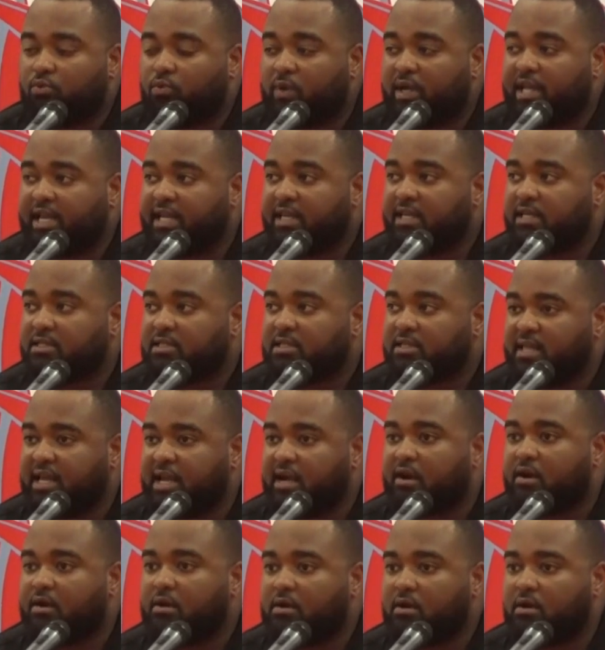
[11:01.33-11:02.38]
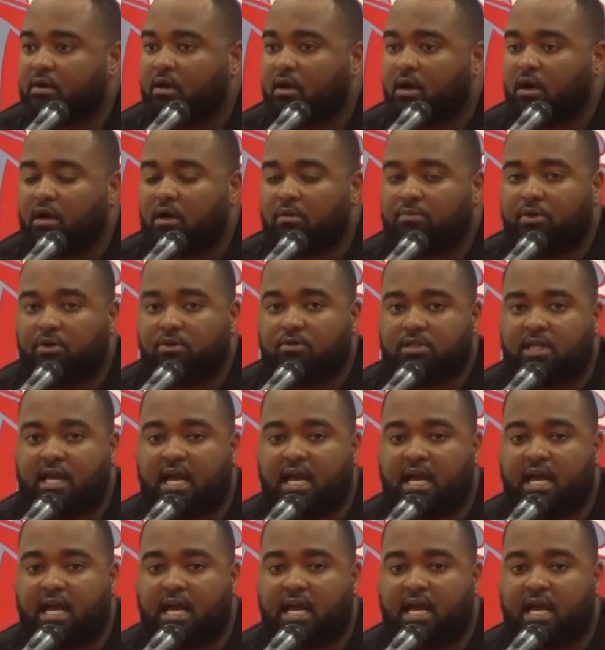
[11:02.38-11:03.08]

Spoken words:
win is there. Those